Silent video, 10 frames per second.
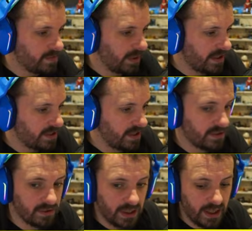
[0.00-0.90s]
planted.
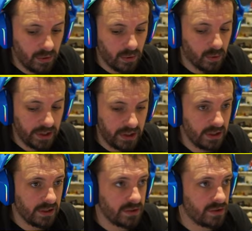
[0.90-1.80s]
Now we
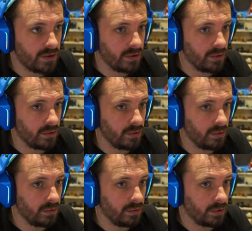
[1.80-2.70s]
need
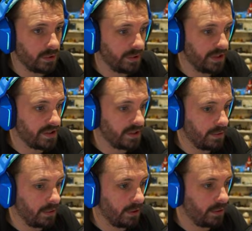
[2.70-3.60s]
to... What do we need to
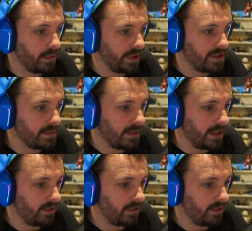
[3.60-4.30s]
do? We need to make